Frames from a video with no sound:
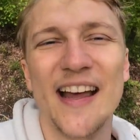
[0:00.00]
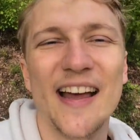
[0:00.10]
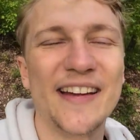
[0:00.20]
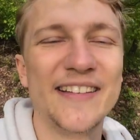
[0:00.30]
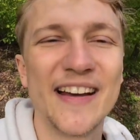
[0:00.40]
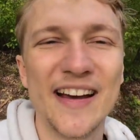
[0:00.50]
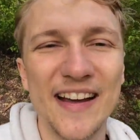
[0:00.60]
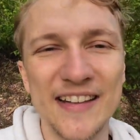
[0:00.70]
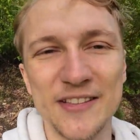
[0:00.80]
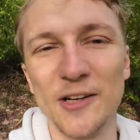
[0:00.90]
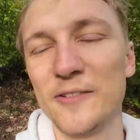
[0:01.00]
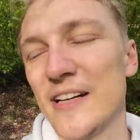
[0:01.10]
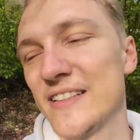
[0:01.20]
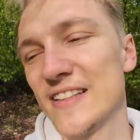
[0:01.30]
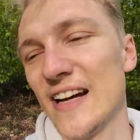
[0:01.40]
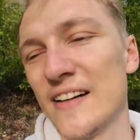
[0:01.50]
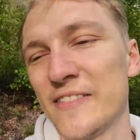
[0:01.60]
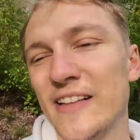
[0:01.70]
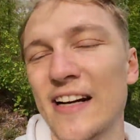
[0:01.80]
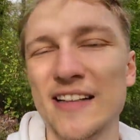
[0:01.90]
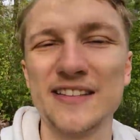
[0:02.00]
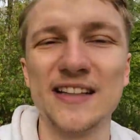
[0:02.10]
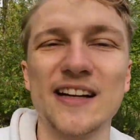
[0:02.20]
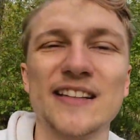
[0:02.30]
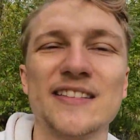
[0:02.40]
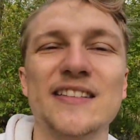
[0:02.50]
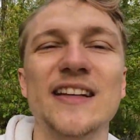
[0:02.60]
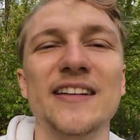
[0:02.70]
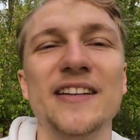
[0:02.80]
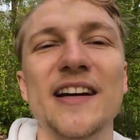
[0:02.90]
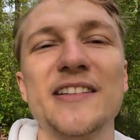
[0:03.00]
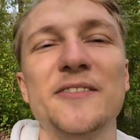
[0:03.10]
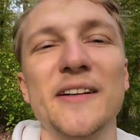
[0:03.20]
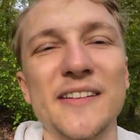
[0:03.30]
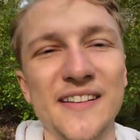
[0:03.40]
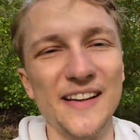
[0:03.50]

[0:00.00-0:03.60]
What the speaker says: And as always, I will guys see you in the next one.